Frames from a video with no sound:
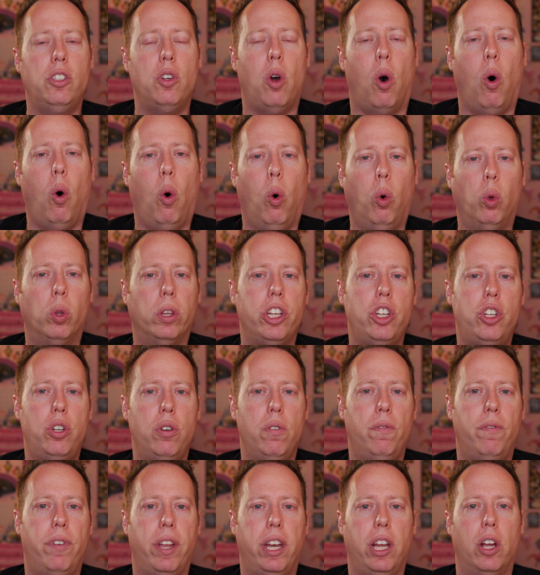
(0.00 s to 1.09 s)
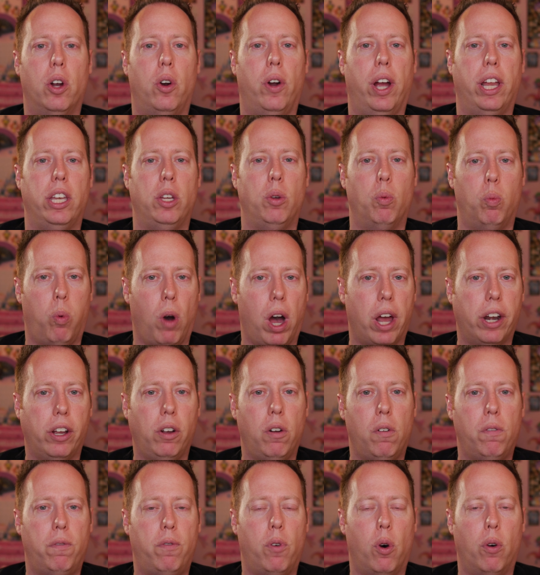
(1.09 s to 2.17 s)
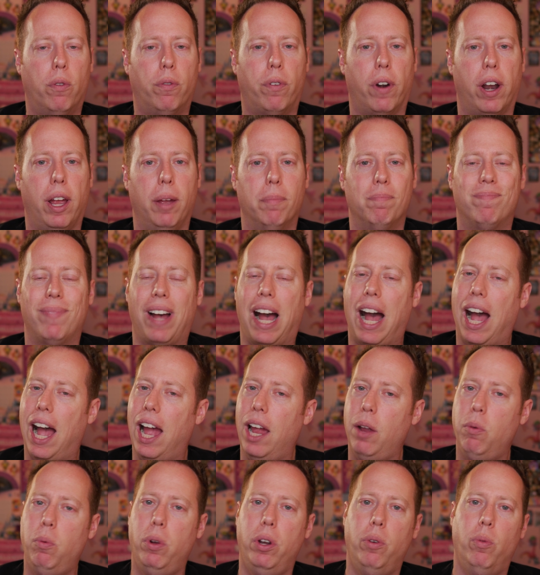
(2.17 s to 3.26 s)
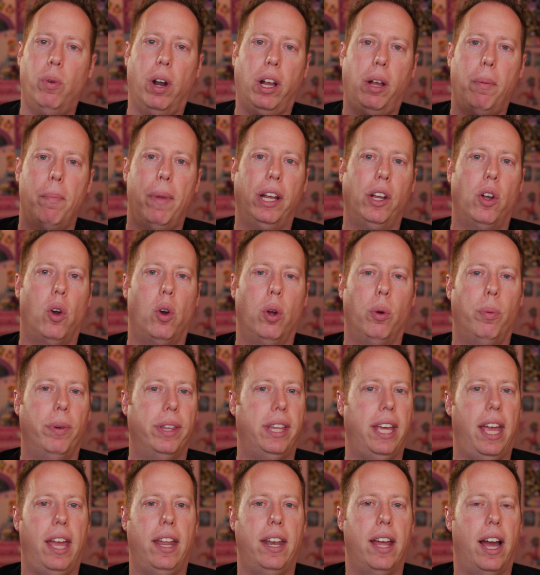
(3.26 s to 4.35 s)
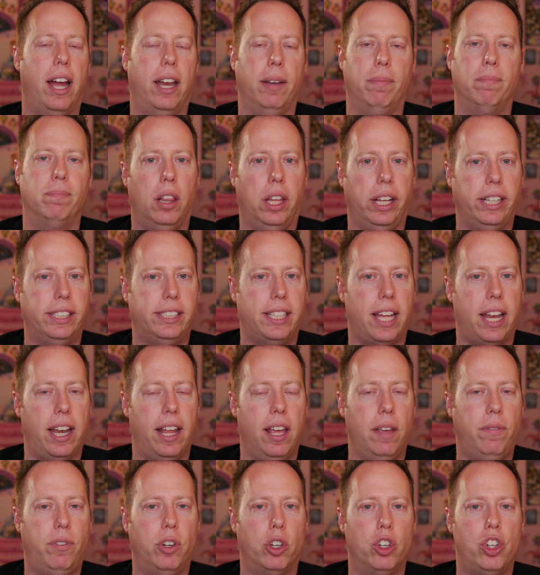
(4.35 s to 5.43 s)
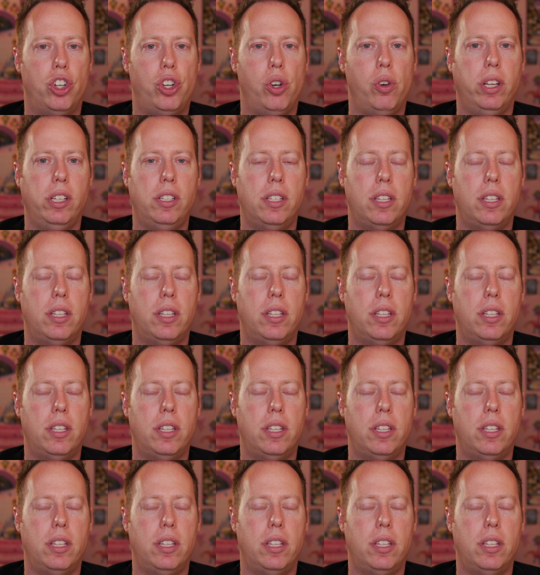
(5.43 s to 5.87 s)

to only shoot video and you wanna go full frame, I wouldn't recommend going with the A9. Like I said, if you're shooting